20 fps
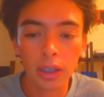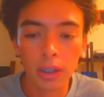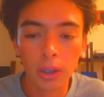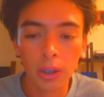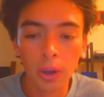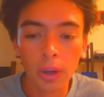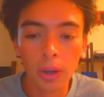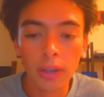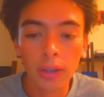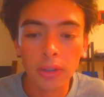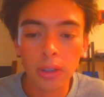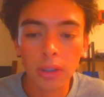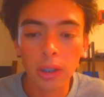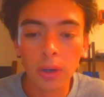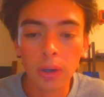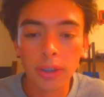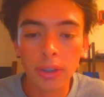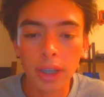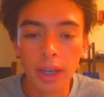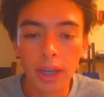to a
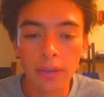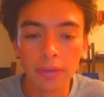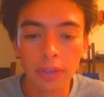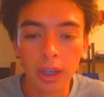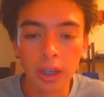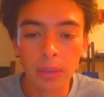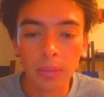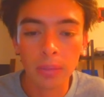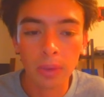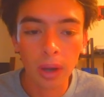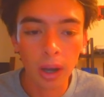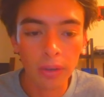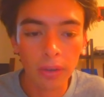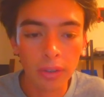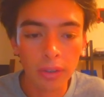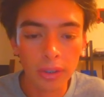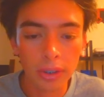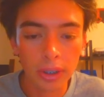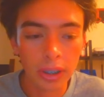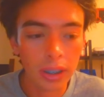lower time frame,
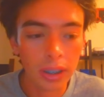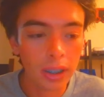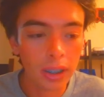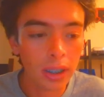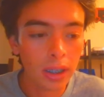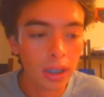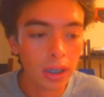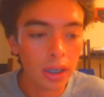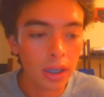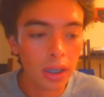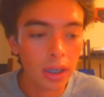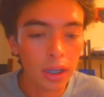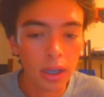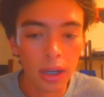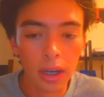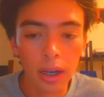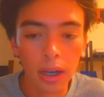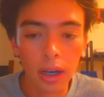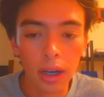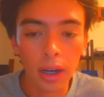obviously.
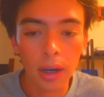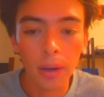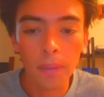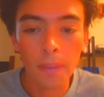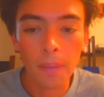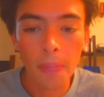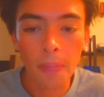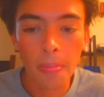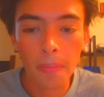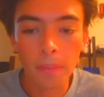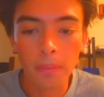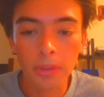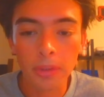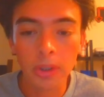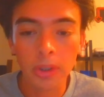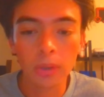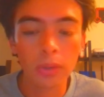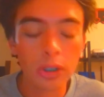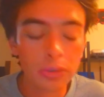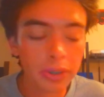
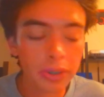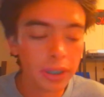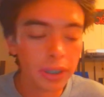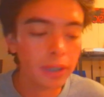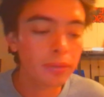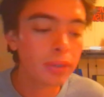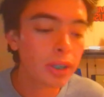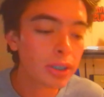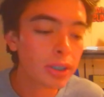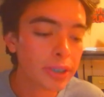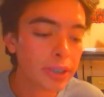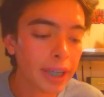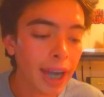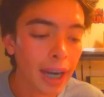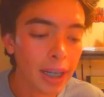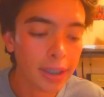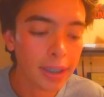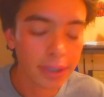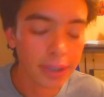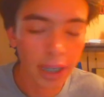So once we inverse a
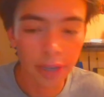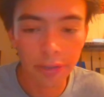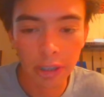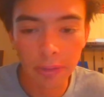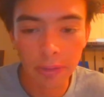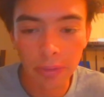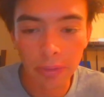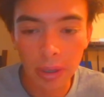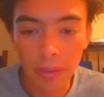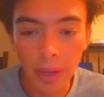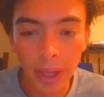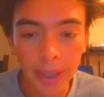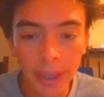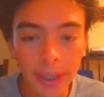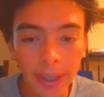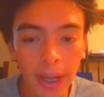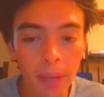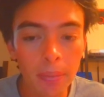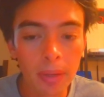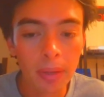higher time frame fair
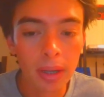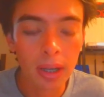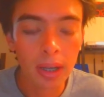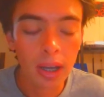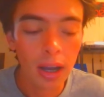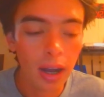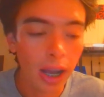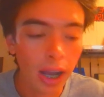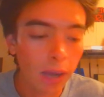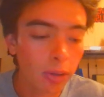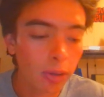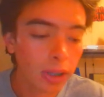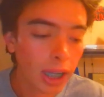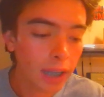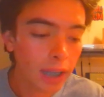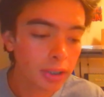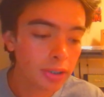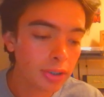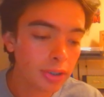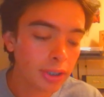value gap, I would
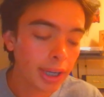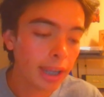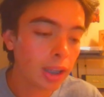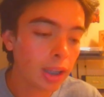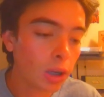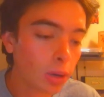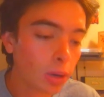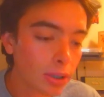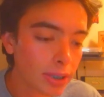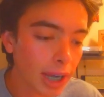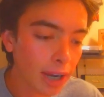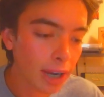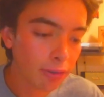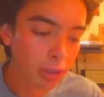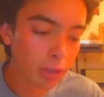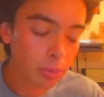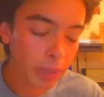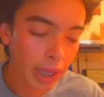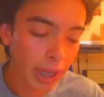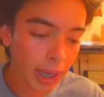like to see a lower time
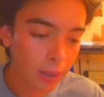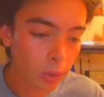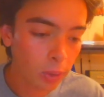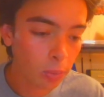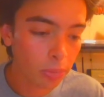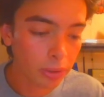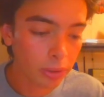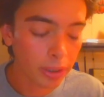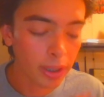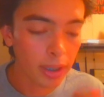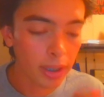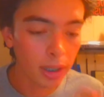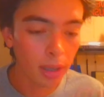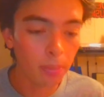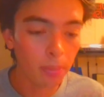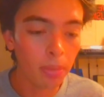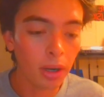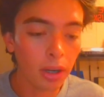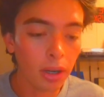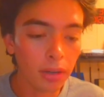frame candle print
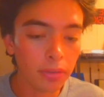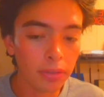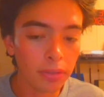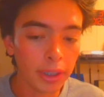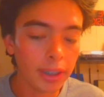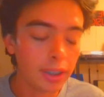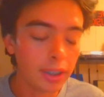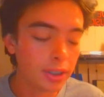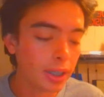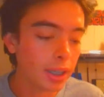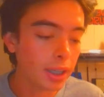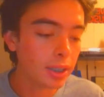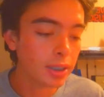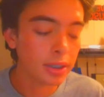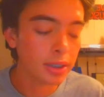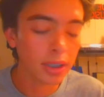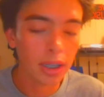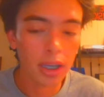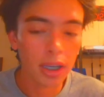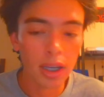above, in this
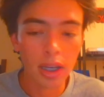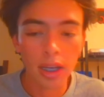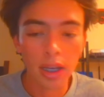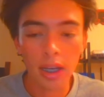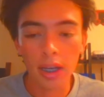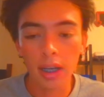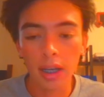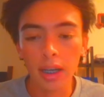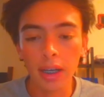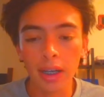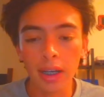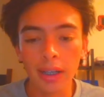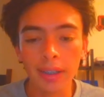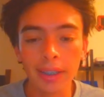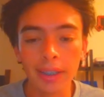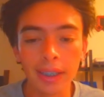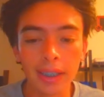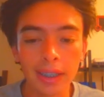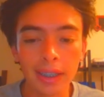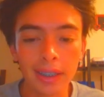case,
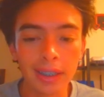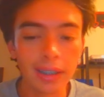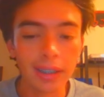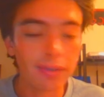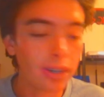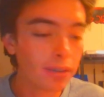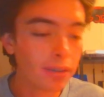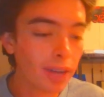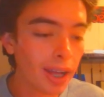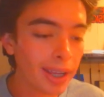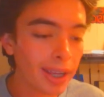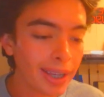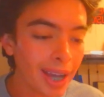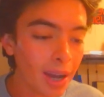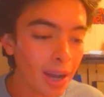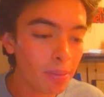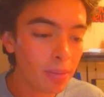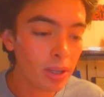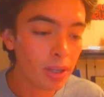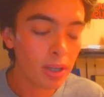the fair value
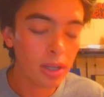gap,